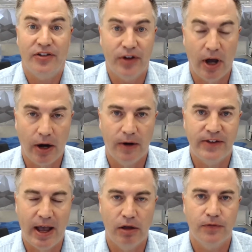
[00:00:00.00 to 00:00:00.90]
to hire a
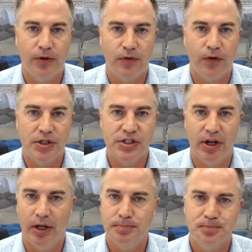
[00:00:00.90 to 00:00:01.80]
talent for the first
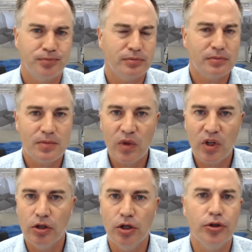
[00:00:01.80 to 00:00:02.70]
time,
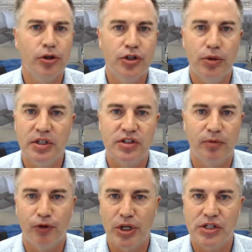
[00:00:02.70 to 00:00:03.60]
you know, you're doing
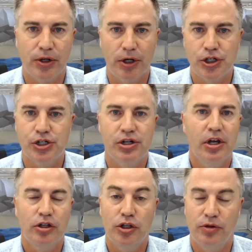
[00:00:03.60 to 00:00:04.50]
some research,
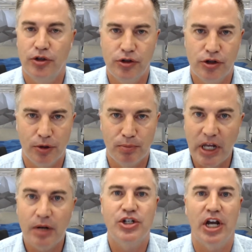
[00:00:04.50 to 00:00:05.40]
your
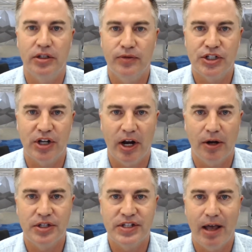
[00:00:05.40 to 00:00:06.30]
main objective is to hire
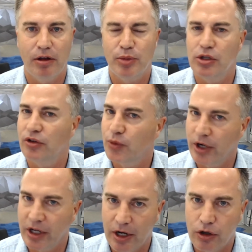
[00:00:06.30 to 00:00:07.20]
the talent, but you also want
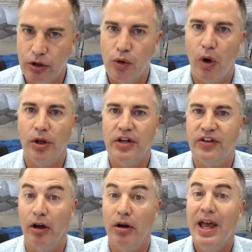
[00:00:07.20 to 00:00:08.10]
to get a good quality
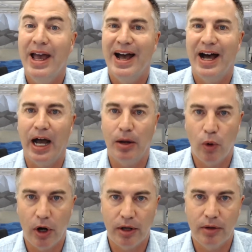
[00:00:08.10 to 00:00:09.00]
talent. I
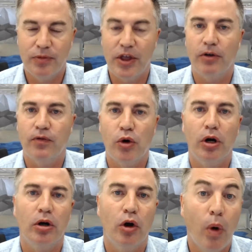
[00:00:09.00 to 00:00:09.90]
want to
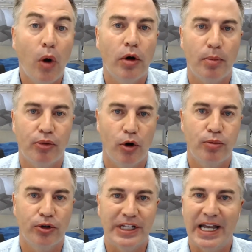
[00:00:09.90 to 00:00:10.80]
therefore quote
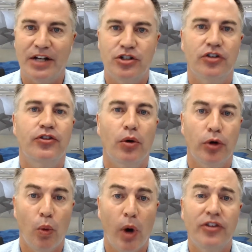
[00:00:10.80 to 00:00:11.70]
appropriately. I just don't
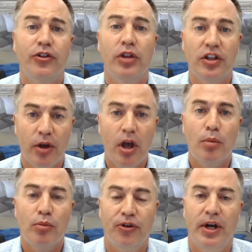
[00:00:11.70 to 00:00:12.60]
know what. So this
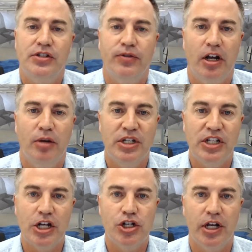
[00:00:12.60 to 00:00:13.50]
price
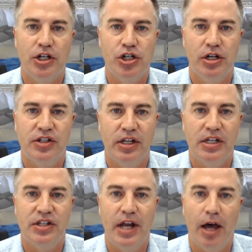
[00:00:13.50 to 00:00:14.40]
recommendation engine is
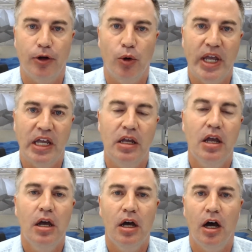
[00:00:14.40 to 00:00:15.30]
is another way
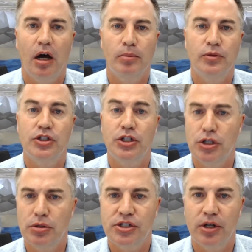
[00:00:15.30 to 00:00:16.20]
um, to
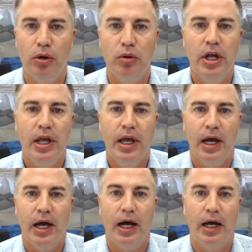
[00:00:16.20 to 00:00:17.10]
do so.
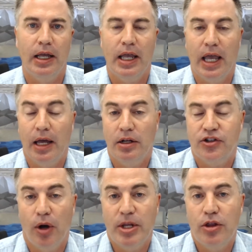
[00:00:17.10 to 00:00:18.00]
Uh, and
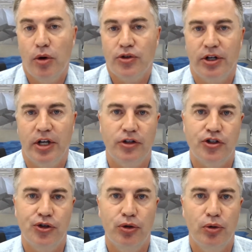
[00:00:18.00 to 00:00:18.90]
so I mean those are kind of
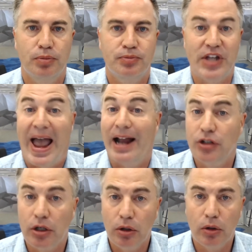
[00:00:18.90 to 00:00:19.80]
two
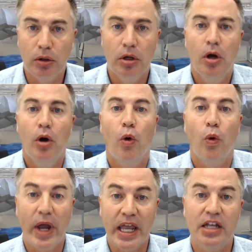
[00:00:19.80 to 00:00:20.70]
tactical
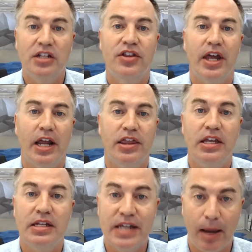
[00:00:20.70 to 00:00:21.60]
ways that I
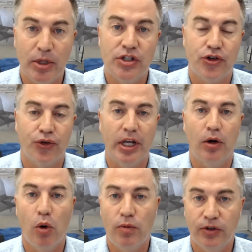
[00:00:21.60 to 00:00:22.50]
think demonstrate
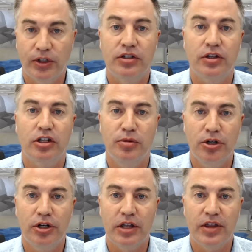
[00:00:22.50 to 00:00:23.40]
hopefully to the
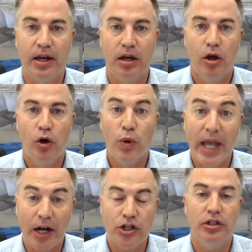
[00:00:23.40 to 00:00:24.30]
community that we
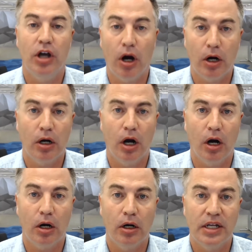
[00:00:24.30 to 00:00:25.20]
actually our
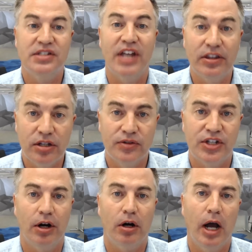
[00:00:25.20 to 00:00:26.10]
our incentives
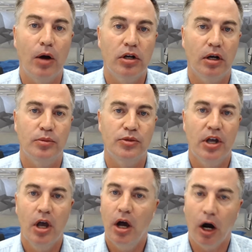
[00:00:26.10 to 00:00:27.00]
and our outcomes
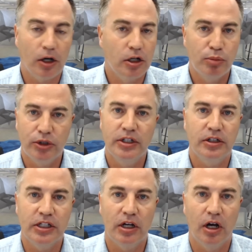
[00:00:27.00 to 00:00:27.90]
are
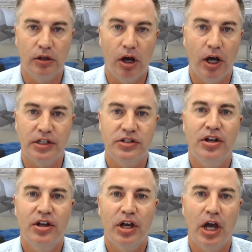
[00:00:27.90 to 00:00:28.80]
completely aligned.
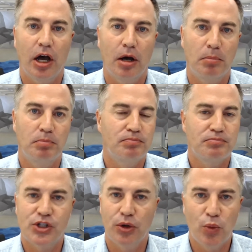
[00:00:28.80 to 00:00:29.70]
Um,
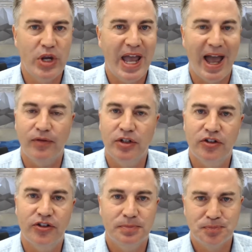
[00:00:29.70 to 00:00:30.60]
so we haven't